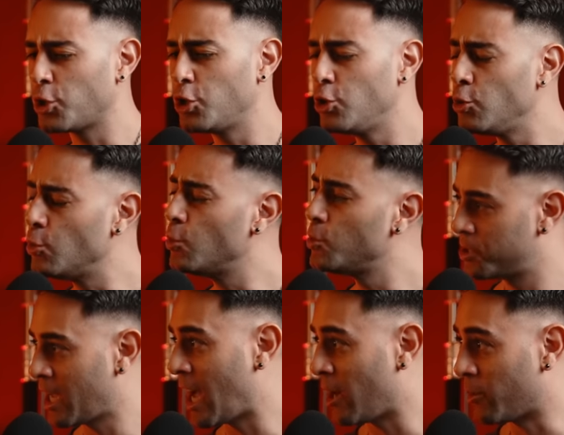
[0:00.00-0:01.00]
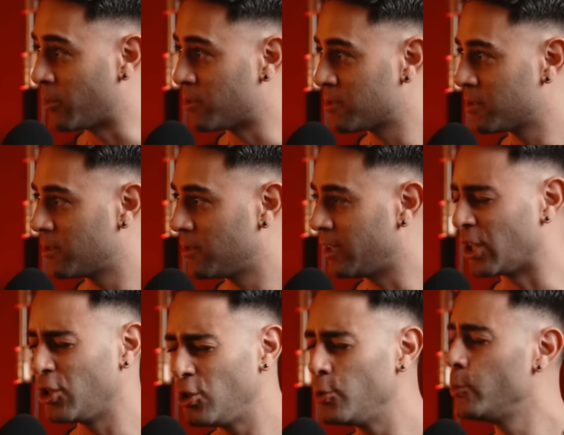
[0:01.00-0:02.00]
huge towers, like
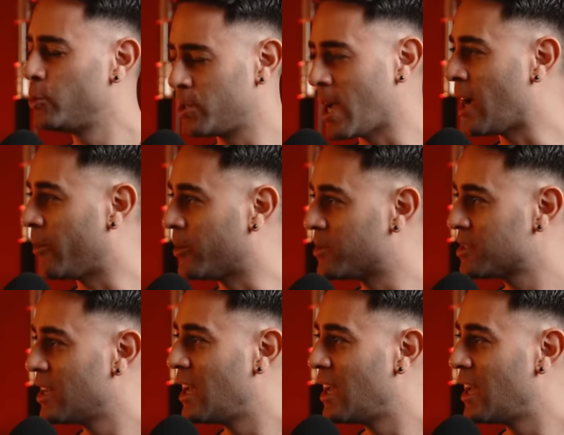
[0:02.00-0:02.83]
huge towers.